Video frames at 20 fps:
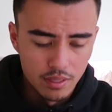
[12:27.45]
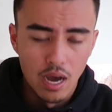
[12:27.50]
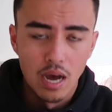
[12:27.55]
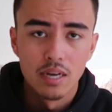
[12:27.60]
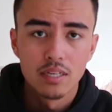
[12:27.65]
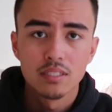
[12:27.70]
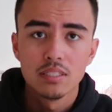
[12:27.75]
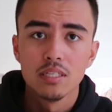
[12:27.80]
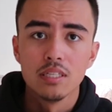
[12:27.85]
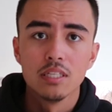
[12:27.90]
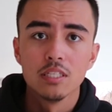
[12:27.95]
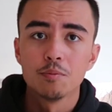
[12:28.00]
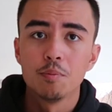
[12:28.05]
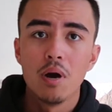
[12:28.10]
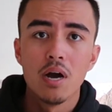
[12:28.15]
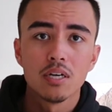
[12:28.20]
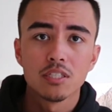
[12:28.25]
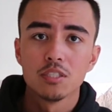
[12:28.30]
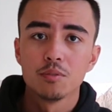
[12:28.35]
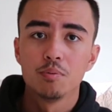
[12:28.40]
honestly, this
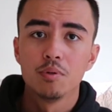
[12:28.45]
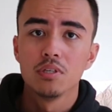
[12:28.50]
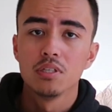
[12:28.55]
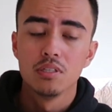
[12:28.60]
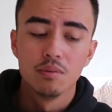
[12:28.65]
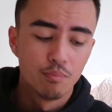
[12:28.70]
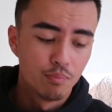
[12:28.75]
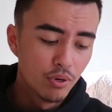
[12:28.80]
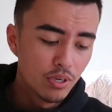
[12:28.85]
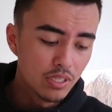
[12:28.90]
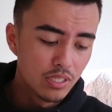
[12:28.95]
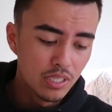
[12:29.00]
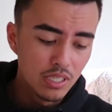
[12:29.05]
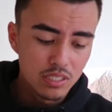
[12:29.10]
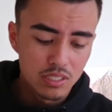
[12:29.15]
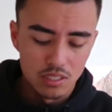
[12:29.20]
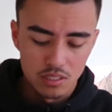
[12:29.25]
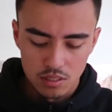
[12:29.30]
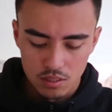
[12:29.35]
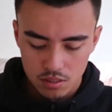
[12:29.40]
box is pretty
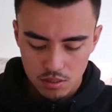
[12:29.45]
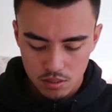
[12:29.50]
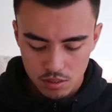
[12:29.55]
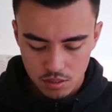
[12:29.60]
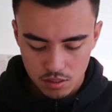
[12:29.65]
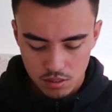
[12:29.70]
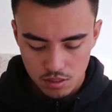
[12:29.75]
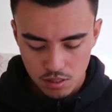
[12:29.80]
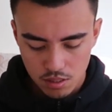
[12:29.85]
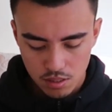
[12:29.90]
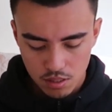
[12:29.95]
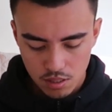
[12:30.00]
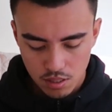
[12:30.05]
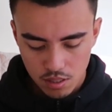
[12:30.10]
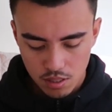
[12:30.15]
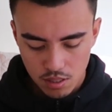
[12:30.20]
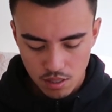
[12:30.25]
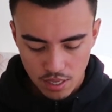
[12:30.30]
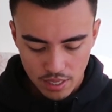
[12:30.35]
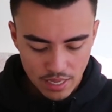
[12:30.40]
decent.
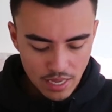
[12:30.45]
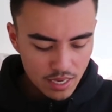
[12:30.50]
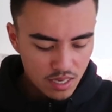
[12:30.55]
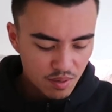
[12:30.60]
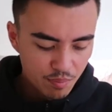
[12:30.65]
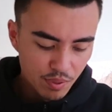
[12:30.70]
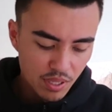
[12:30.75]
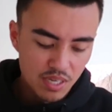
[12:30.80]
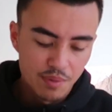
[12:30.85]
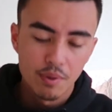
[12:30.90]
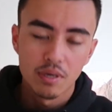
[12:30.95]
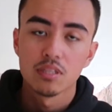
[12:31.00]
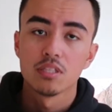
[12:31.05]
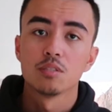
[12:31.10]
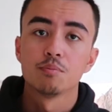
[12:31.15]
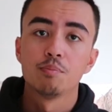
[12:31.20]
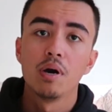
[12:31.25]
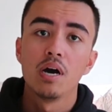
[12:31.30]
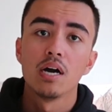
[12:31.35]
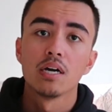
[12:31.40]
I can't complain about
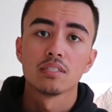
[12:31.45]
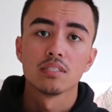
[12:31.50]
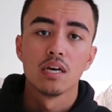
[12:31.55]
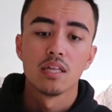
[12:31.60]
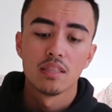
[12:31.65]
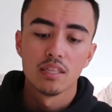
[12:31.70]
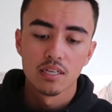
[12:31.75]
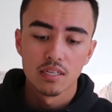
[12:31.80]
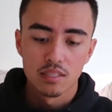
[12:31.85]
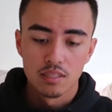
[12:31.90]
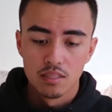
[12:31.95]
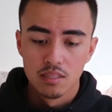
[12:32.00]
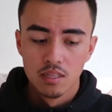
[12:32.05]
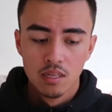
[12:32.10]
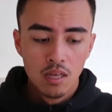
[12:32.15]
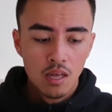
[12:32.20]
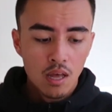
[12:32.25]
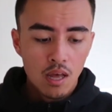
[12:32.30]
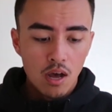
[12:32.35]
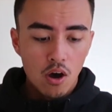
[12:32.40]
this box. I think
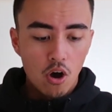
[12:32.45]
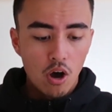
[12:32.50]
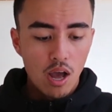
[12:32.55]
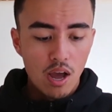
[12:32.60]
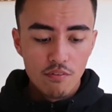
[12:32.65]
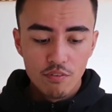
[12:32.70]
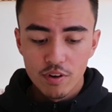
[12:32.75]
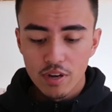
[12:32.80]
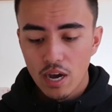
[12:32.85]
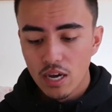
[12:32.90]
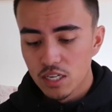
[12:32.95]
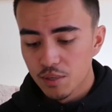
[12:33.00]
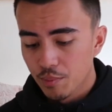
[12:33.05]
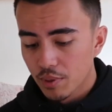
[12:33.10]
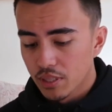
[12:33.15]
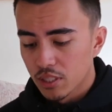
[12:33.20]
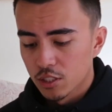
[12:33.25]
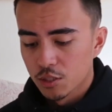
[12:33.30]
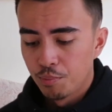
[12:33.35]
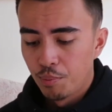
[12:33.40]
every item
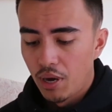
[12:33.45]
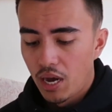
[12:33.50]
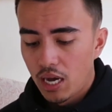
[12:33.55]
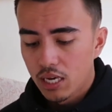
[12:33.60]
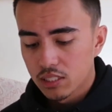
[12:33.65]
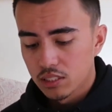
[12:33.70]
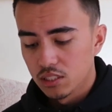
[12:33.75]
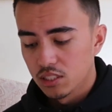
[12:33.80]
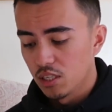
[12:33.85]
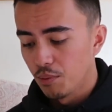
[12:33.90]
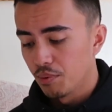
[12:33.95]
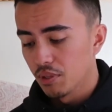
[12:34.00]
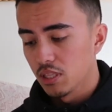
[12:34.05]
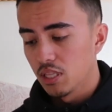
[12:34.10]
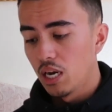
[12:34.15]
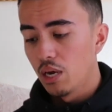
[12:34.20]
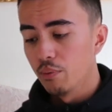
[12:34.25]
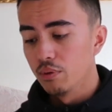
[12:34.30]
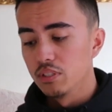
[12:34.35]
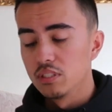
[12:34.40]
in this box is something
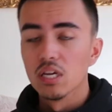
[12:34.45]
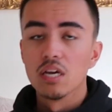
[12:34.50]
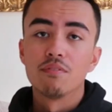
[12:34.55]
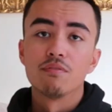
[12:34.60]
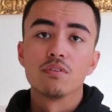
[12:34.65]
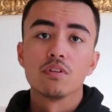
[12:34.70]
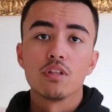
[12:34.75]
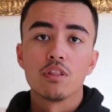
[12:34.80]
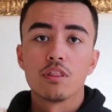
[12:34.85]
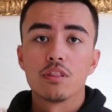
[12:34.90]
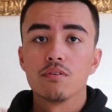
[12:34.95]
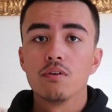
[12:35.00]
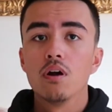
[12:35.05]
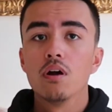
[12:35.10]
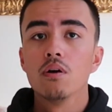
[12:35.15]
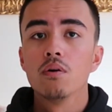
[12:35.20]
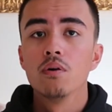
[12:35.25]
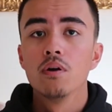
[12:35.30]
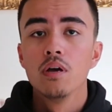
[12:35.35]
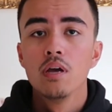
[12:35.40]
that I would definitely
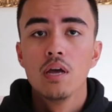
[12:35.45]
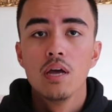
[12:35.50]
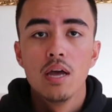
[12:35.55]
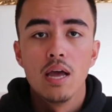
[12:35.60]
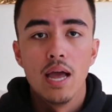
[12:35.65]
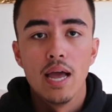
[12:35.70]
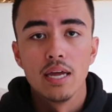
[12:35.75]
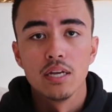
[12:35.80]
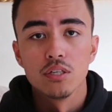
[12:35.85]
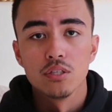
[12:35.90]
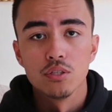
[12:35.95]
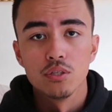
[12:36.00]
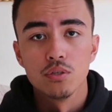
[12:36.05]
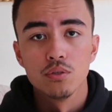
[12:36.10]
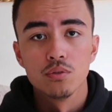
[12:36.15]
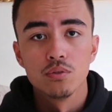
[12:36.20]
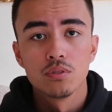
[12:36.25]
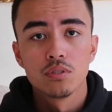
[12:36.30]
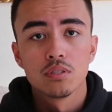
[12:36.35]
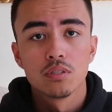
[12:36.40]
throw and
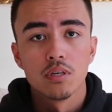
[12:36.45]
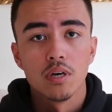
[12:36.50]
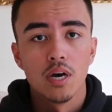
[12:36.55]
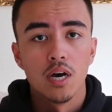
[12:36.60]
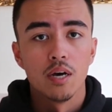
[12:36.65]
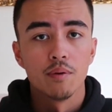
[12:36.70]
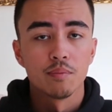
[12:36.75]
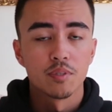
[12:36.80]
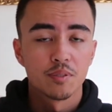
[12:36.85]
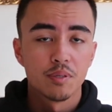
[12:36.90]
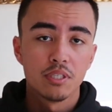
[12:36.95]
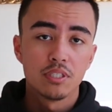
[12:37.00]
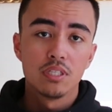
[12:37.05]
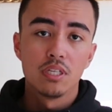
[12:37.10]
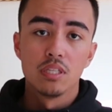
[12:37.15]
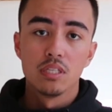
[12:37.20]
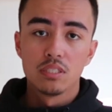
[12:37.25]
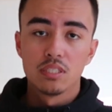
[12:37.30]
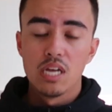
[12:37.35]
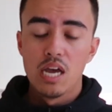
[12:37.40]
use,
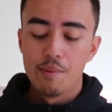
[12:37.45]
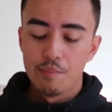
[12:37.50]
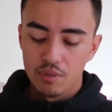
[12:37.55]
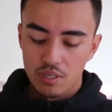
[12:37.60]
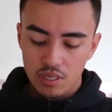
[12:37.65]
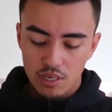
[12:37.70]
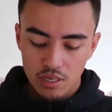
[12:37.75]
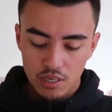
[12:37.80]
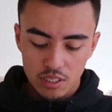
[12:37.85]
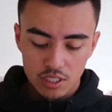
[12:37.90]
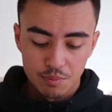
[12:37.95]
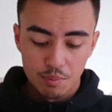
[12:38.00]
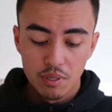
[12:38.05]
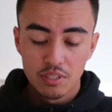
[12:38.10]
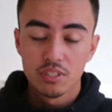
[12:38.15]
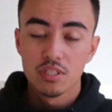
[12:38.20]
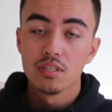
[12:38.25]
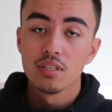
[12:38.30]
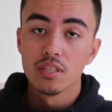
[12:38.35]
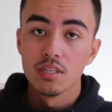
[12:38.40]
especially this time of year,
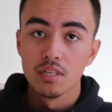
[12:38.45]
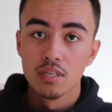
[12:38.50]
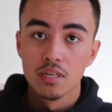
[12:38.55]
especially